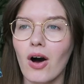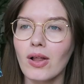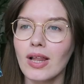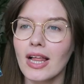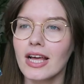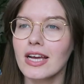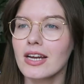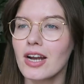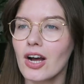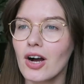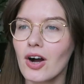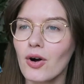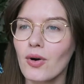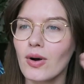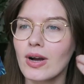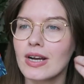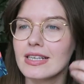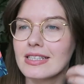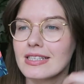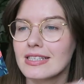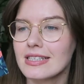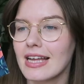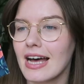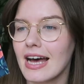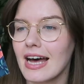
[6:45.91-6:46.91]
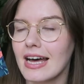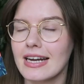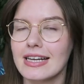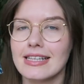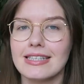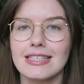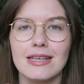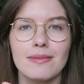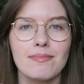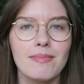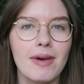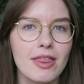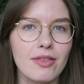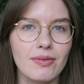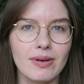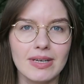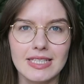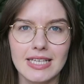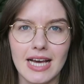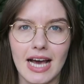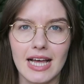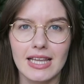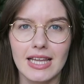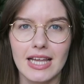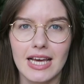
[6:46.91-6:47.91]
All I know is that it's a myth
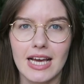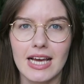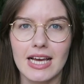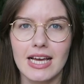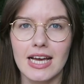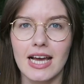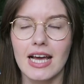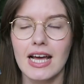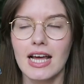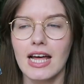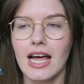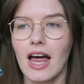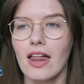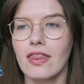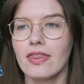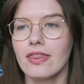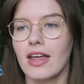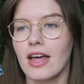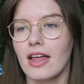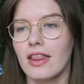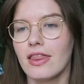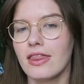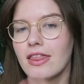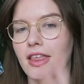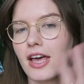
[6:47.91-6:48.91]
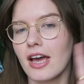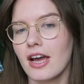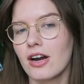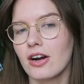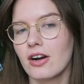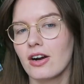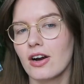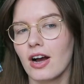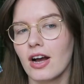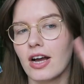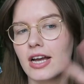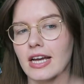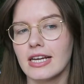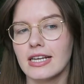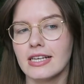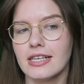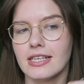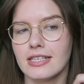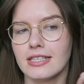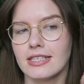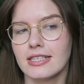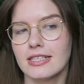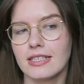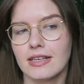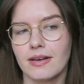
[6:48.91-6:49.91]
retelling, that there
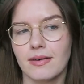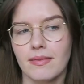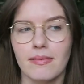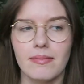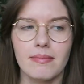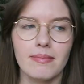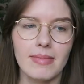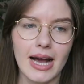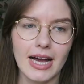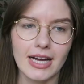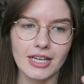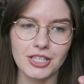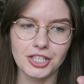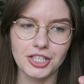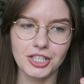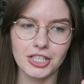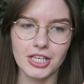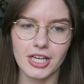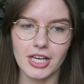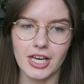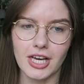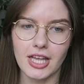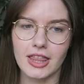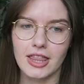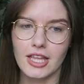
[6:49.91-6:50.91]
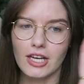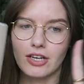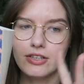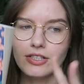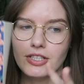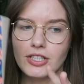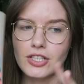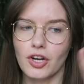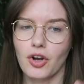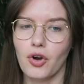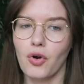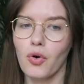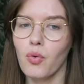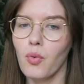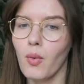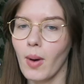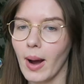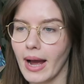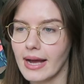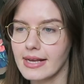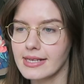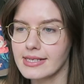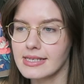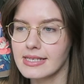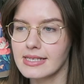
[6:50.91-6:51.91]
is magic, there is a
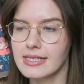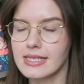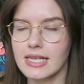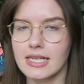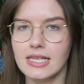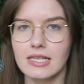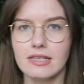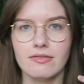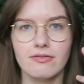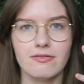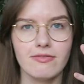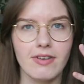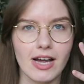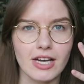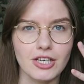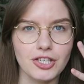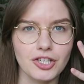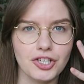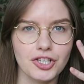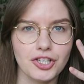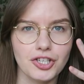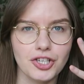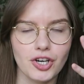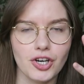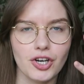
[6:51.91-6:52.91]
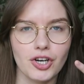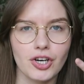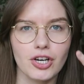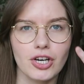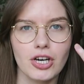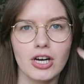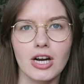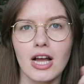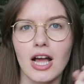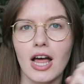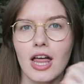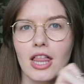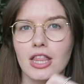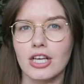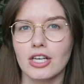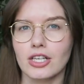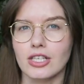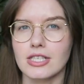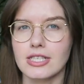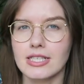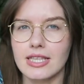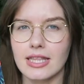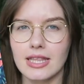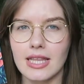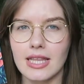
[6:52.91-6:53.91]
quest, adventure, there is